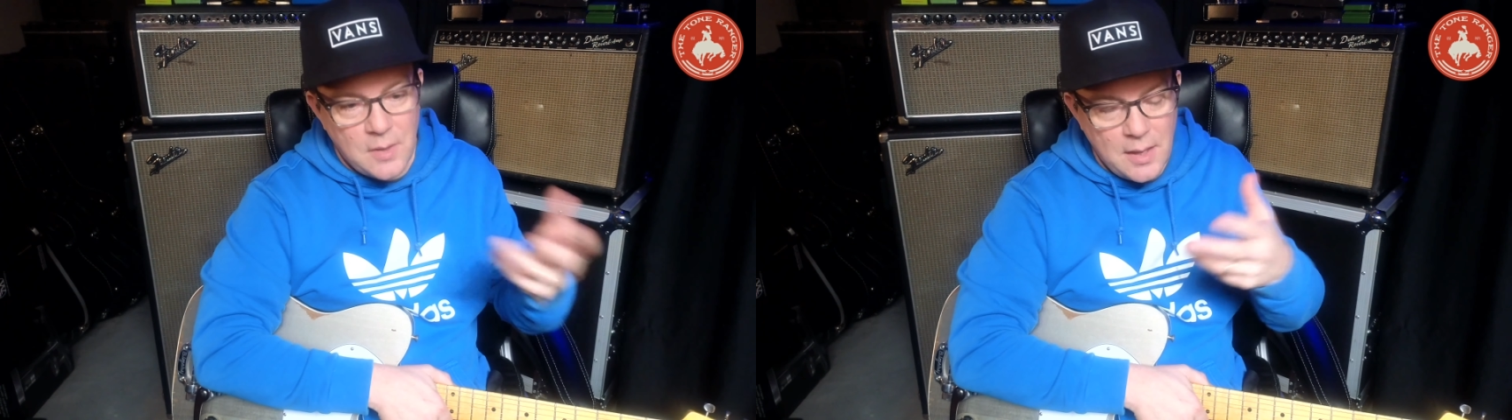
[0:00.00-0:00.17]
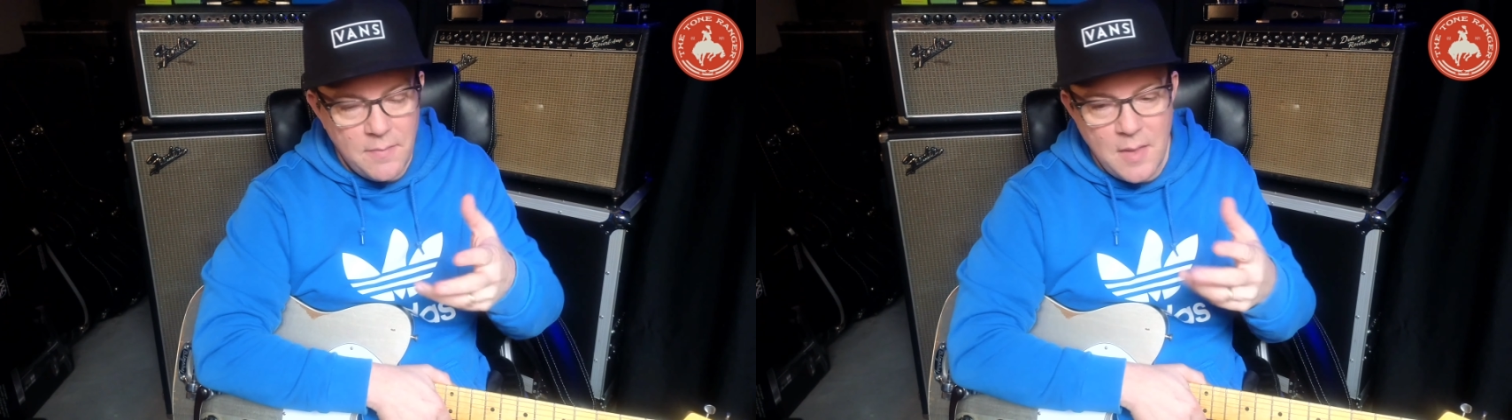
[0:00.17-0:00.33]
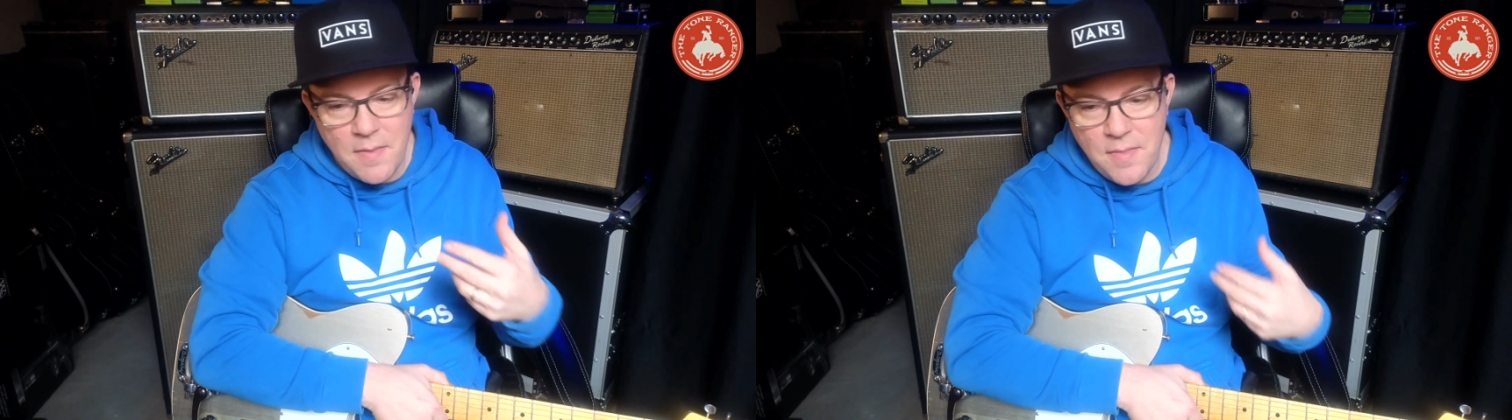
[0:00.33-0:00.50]

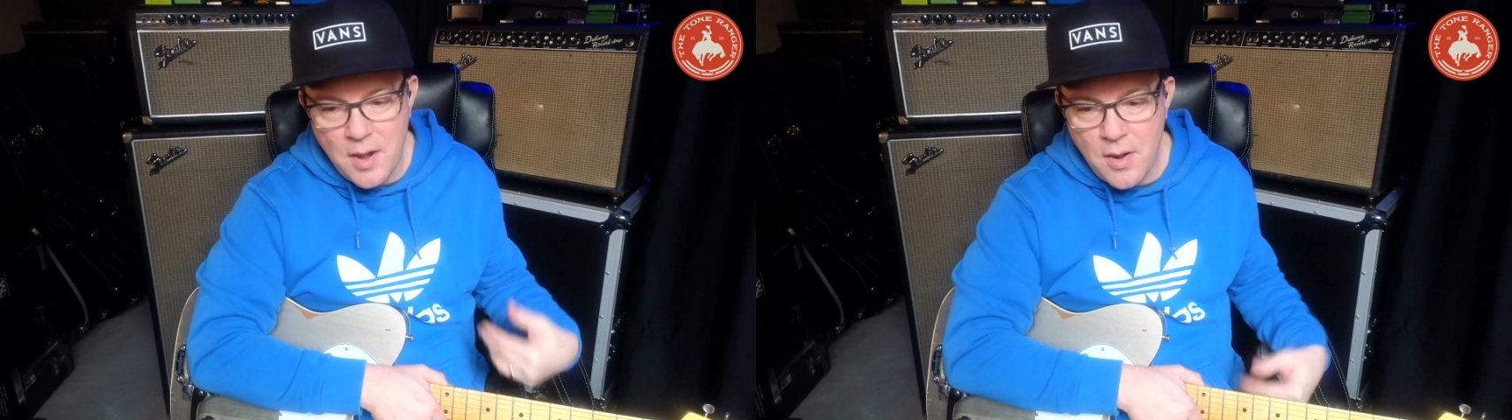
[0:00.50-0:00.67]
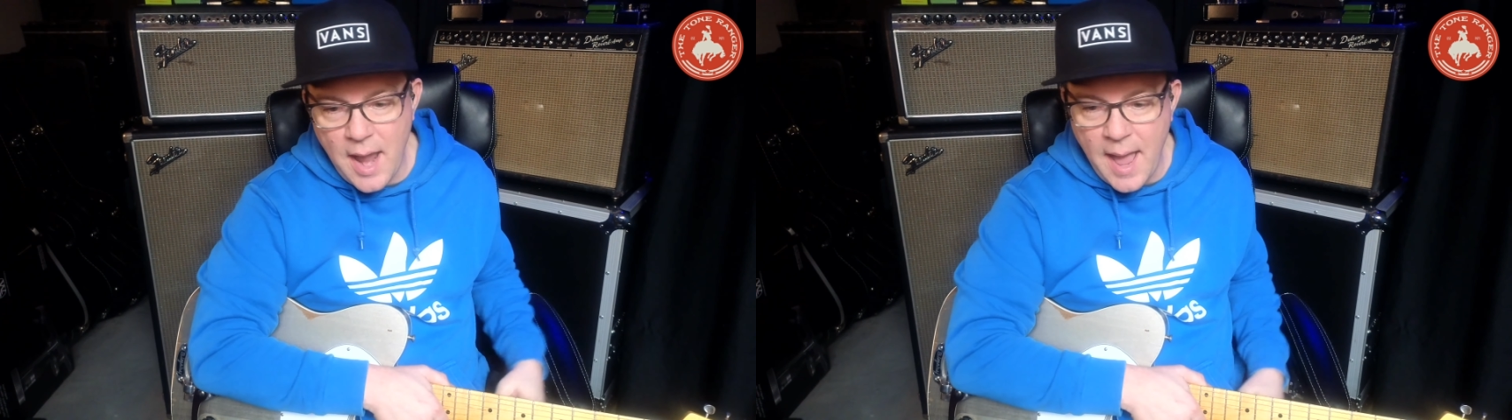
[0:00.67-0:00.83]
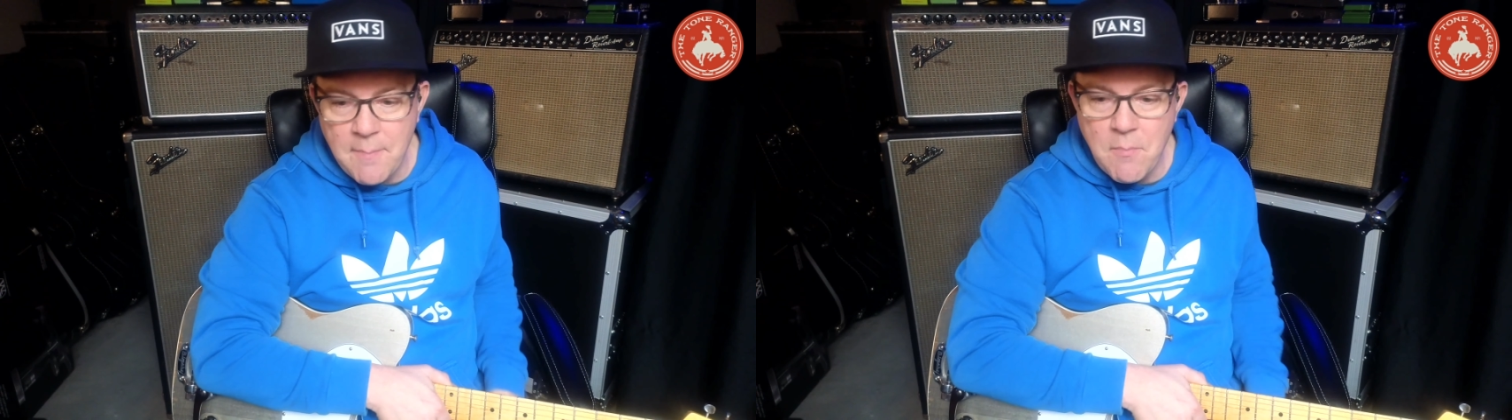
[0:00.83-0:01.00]
and then
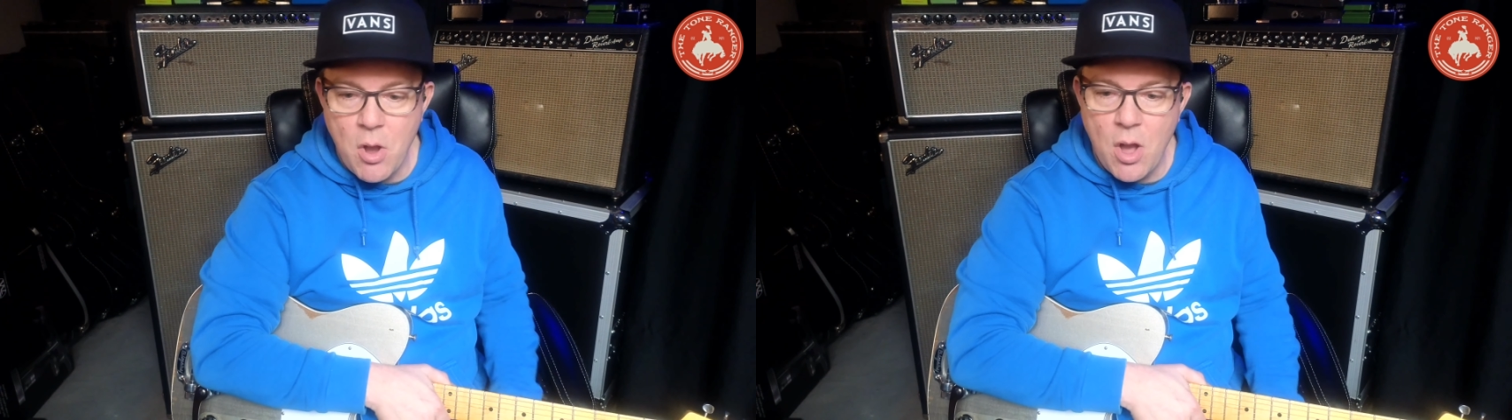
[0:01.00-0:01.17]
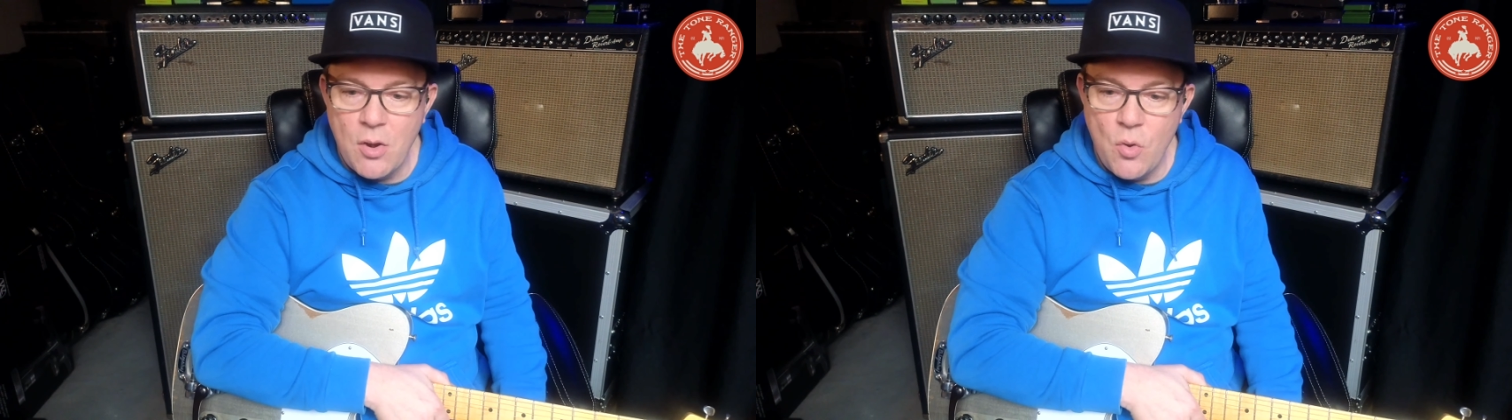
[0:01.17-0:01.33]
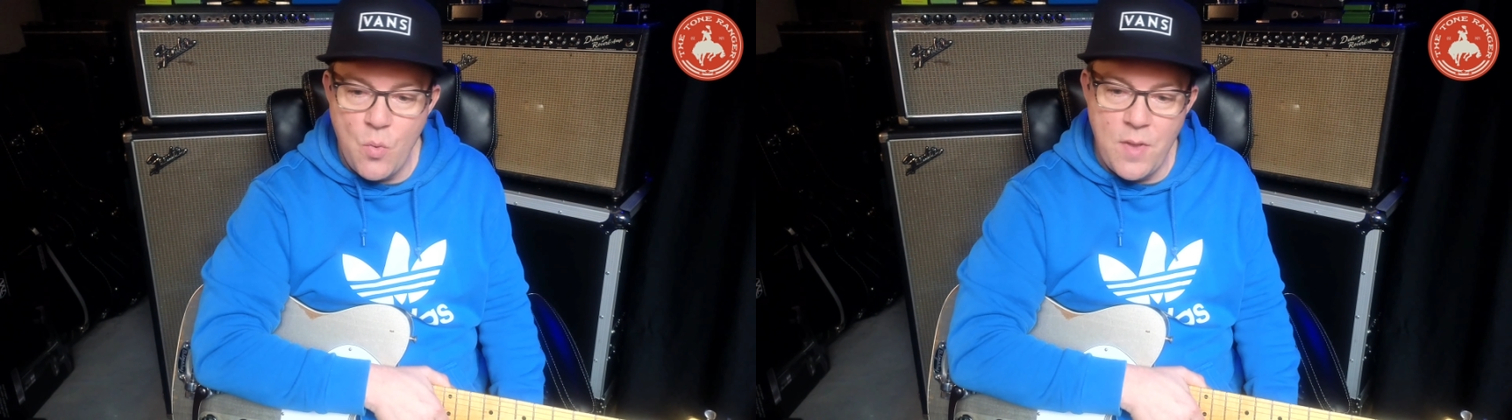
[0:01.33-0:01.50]
their amp
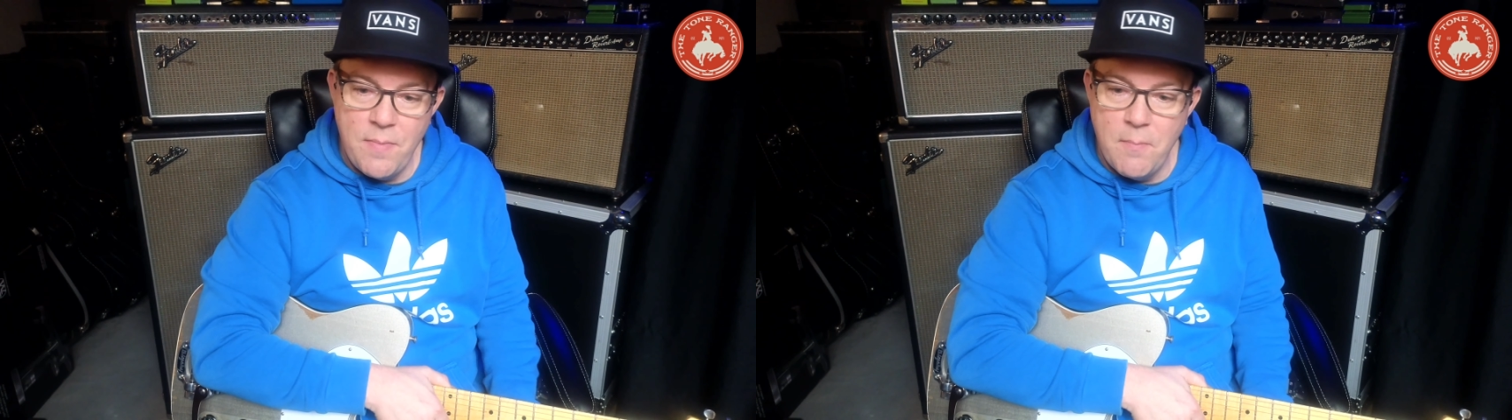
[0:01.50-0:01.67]
model with